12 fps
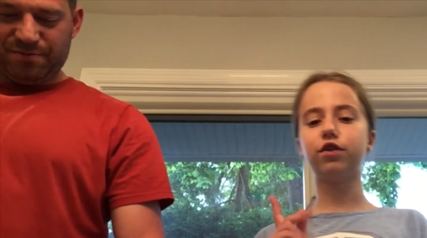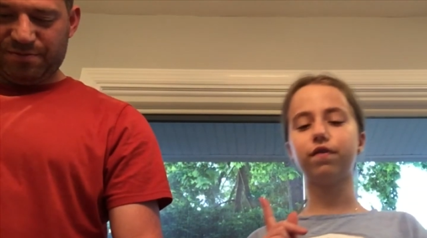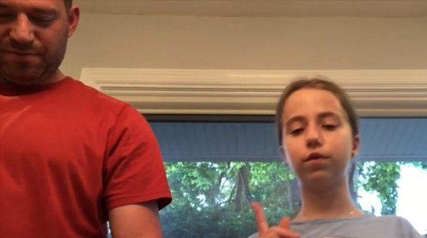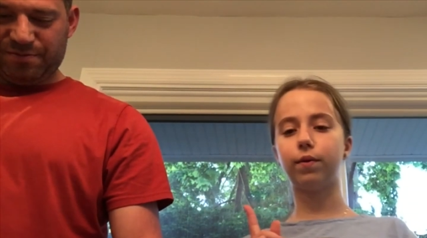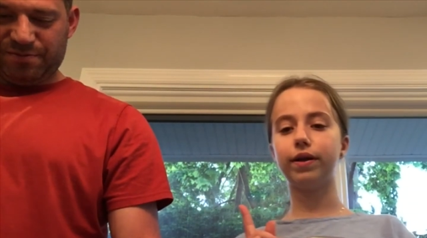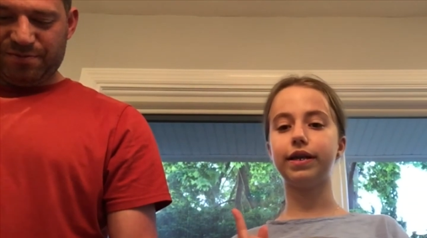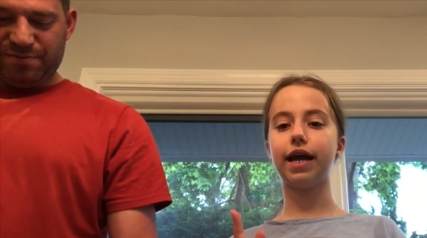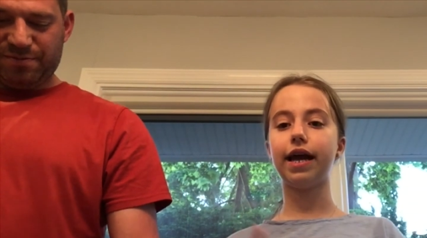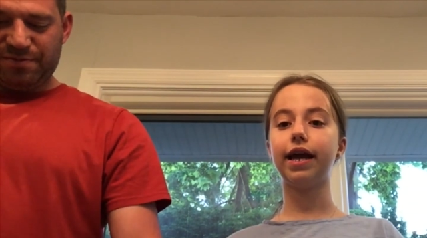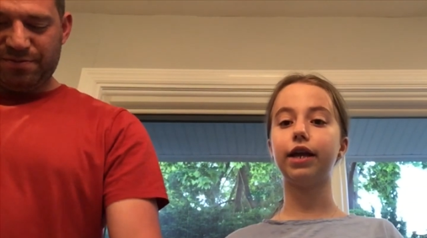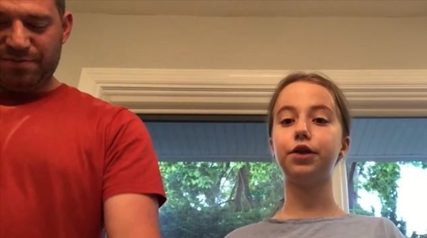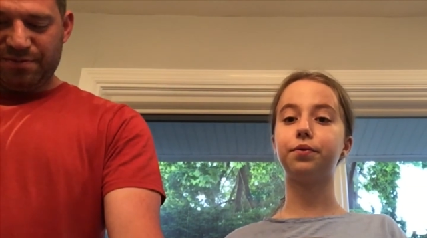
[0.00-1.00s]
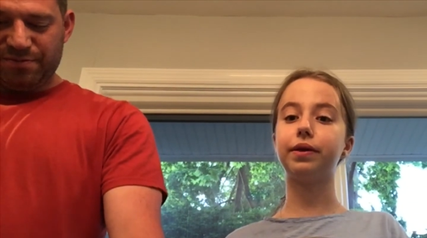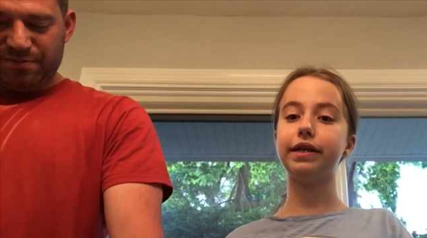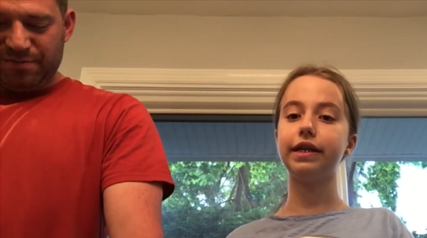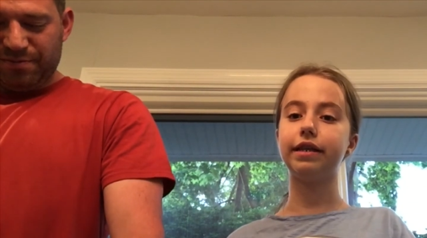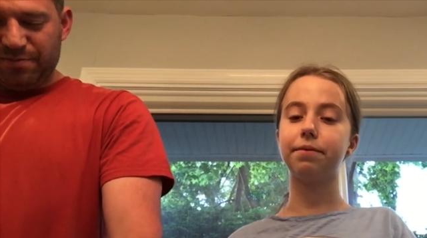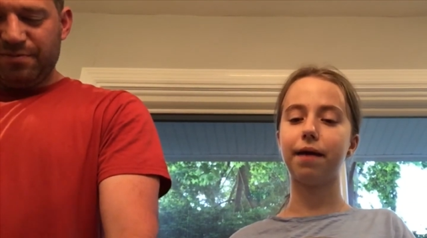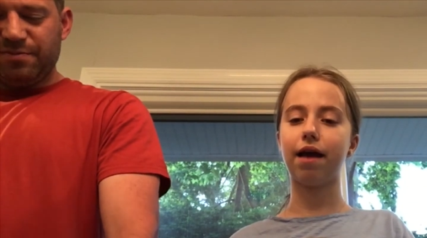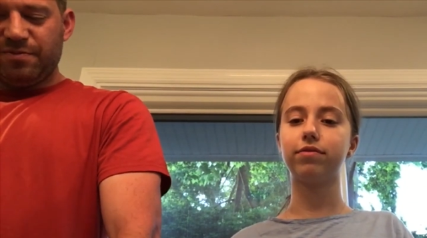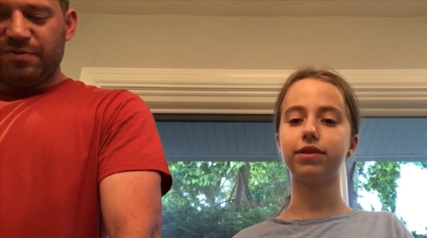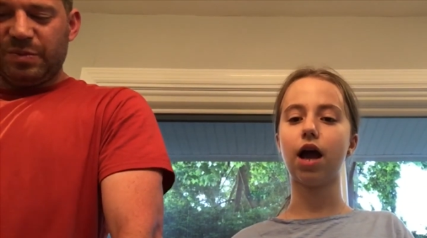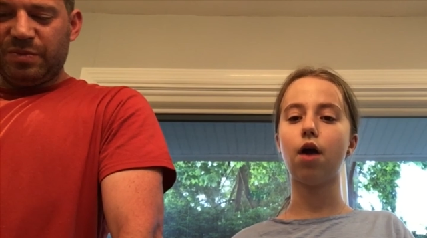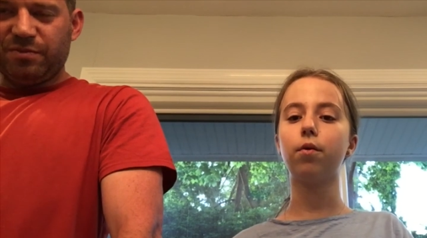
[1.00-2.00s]
Speaker 1: for one day and you can eat them
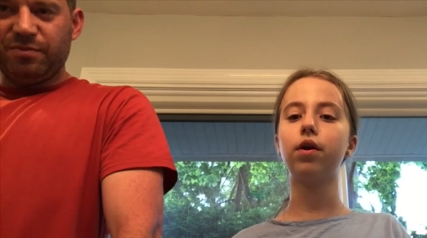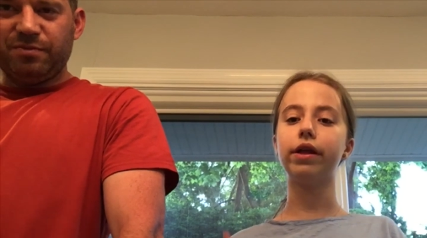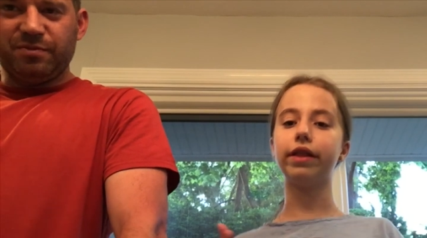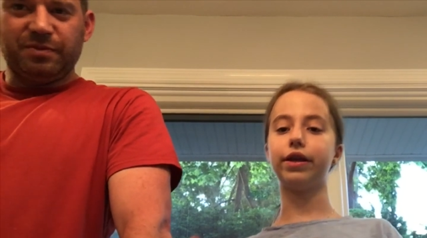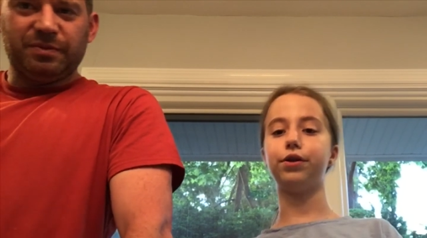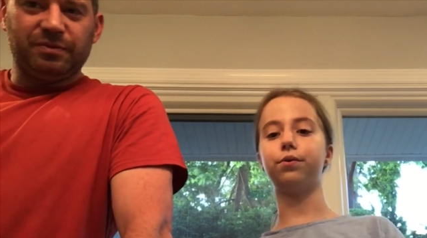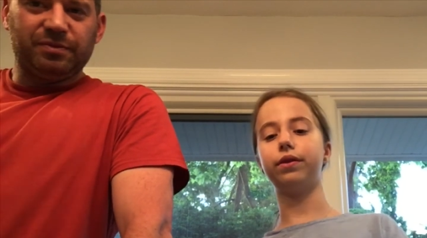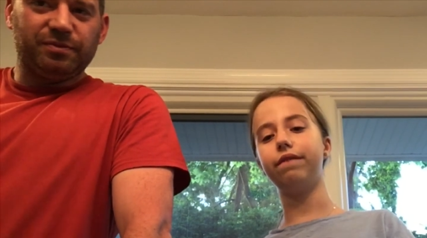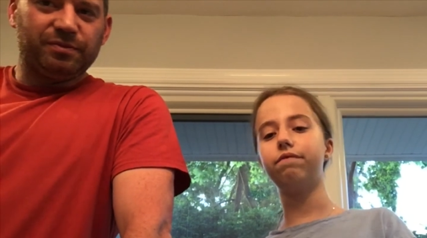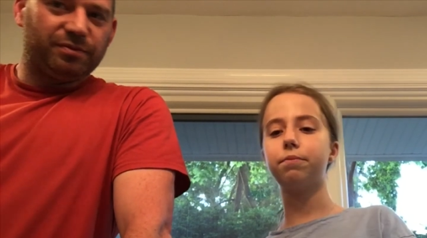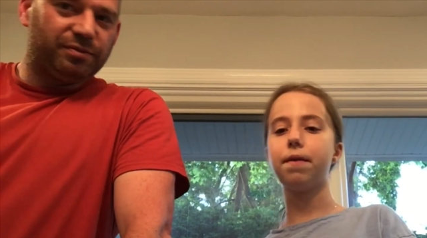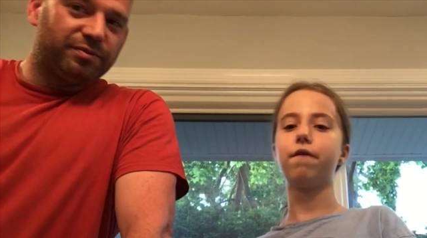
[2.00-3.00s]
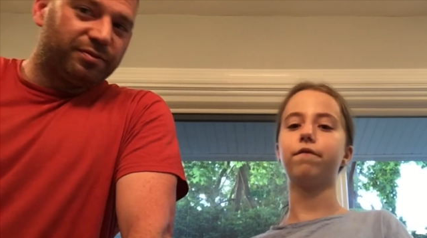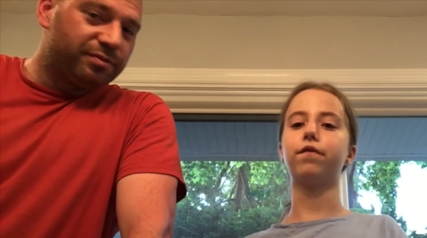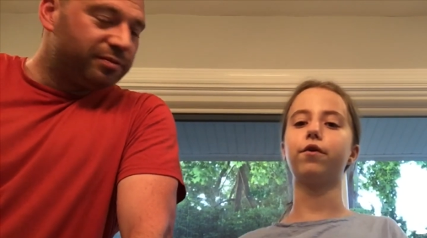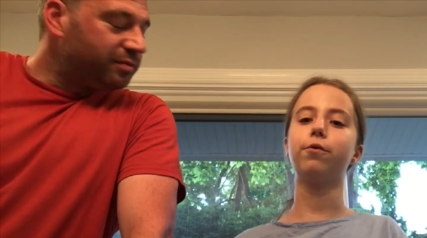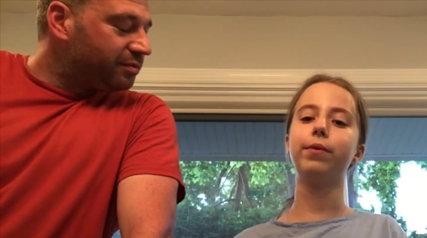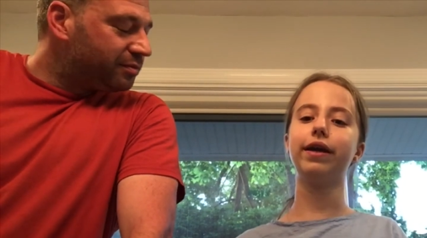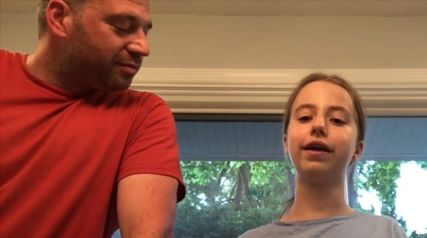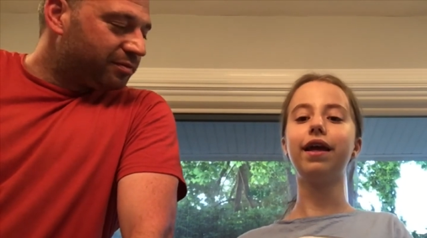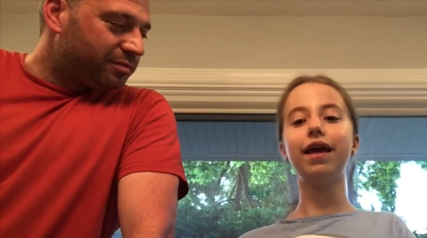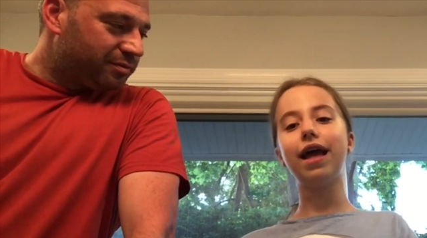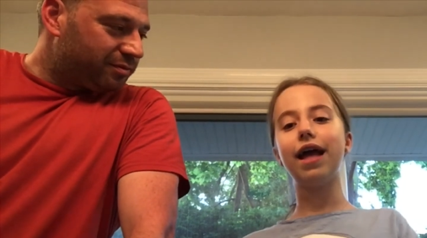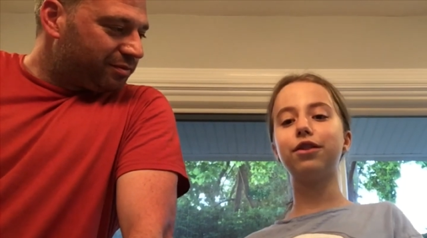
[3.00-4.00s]
half sour and then you leave them out for a week
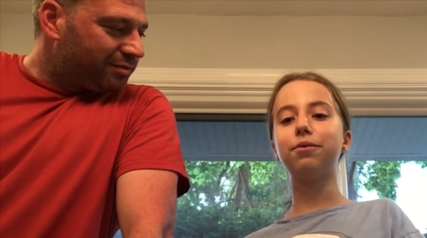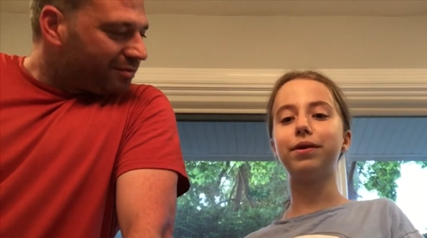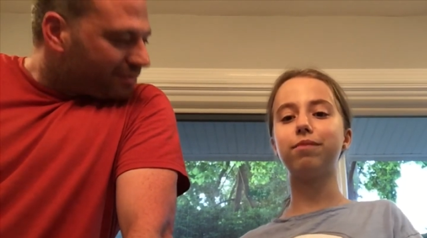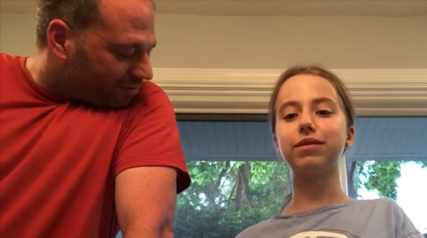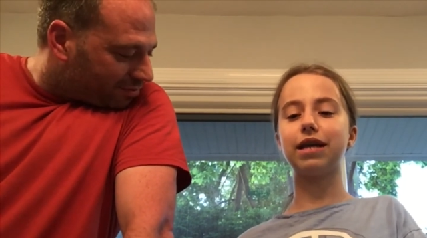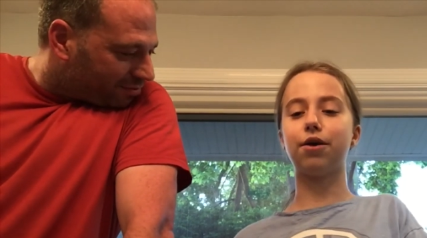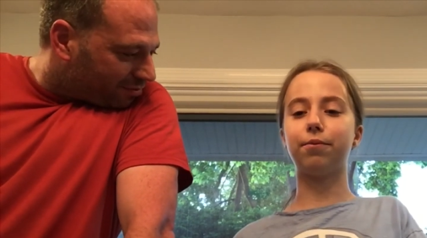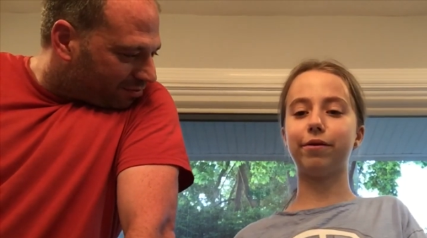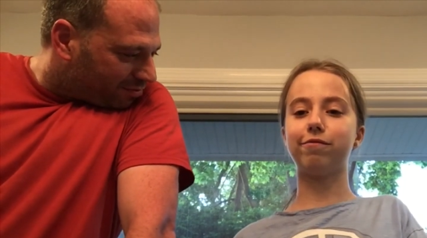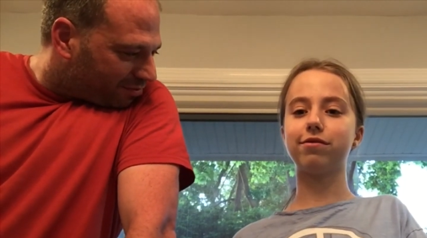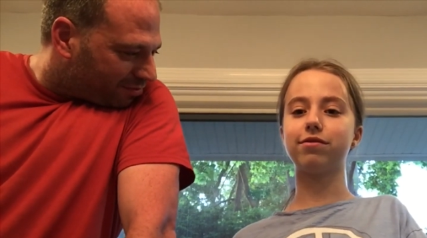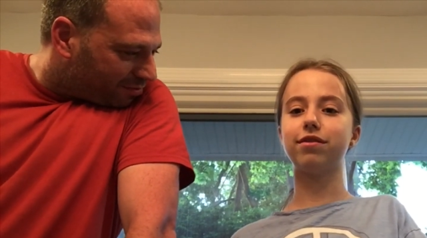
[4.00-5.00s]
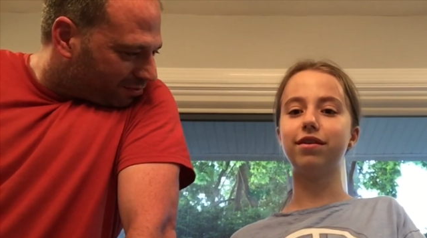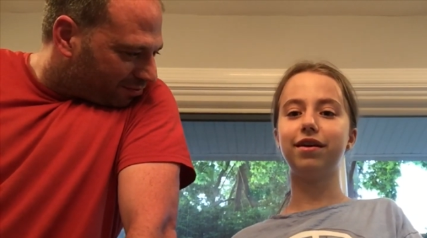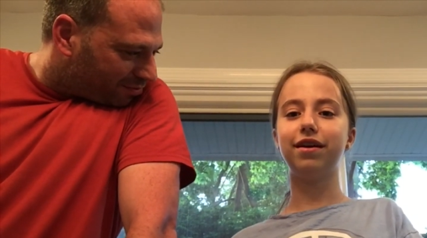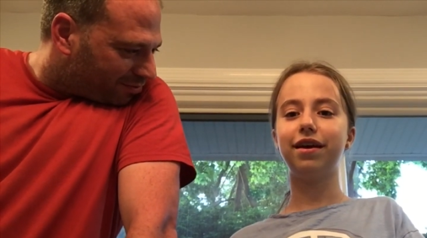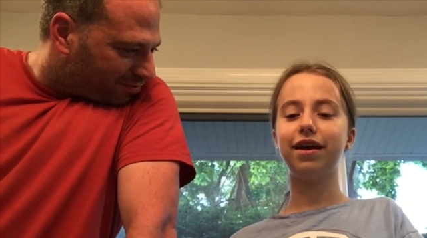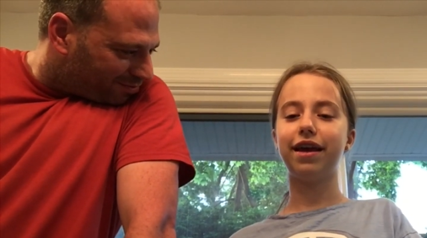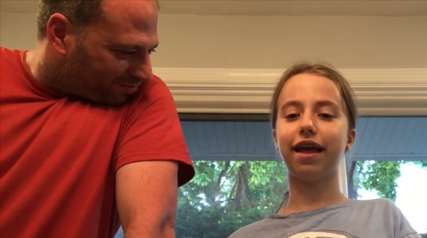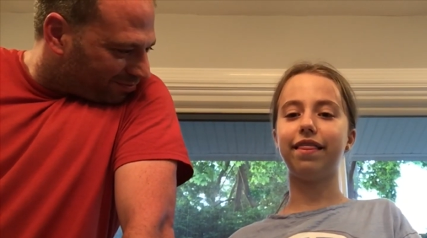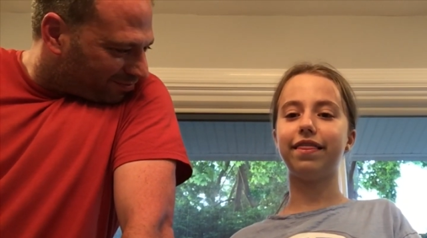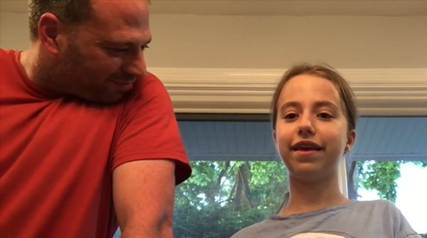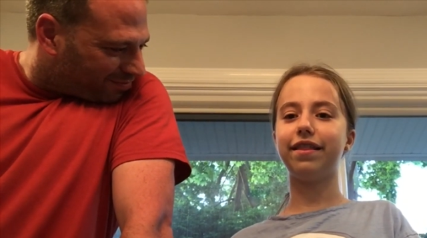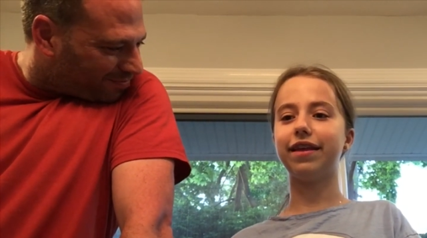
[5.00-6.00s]
and they'll become sour
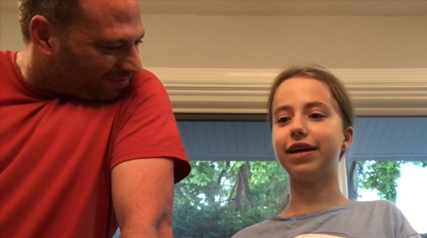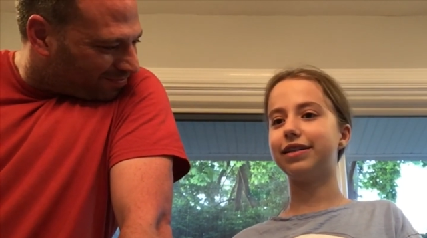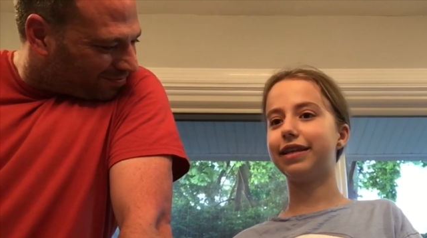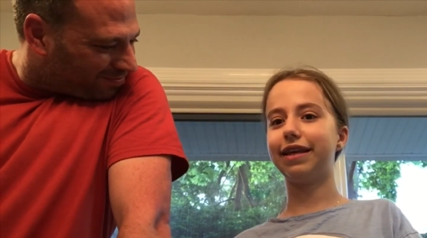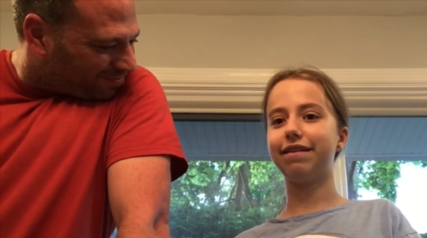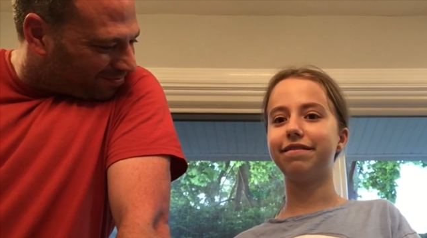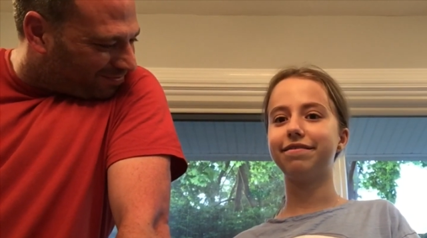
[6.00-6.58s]
And then that's it.